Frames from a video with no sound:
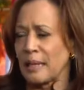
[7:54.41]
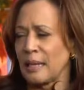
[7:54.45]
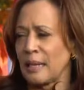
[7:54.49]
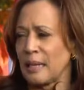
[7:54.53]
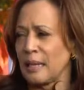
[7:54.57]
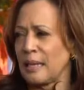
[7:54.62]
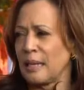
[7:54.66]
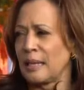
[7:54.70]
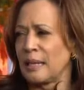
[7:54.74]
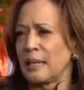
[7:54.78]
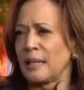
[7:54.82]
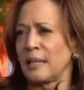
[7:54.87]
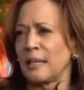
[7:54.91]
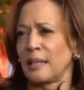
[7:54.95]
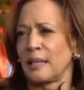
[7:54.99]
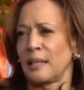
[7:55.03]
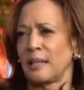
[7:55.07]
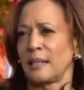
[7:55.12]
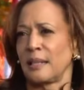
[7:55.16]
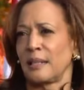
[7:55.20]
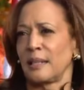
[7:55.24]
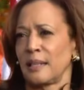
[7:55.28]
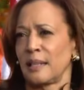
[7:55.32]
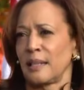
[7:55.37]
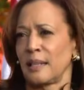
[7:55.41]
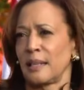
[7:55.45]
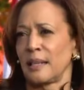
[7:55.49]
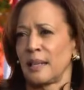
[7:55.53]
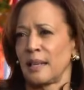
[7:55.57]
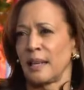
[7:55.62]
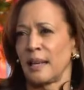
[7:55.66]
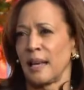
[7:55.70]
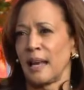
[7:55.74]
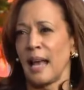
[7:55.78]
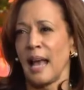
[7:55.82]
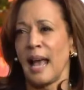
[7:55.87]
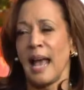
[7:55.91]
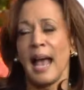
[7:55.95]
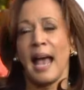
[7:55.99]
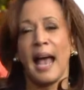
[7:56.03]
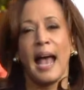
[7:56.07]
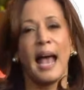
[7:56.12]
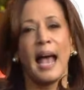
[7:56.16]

Nobody speaks.